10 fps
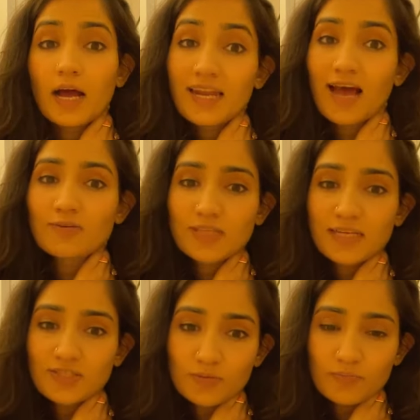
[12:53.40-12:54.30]
allows
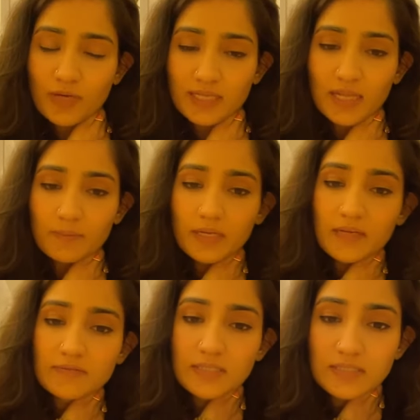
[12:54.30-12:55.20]
us to break that
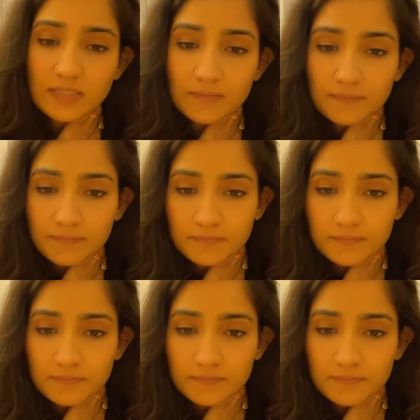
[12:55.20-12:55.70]
belief system.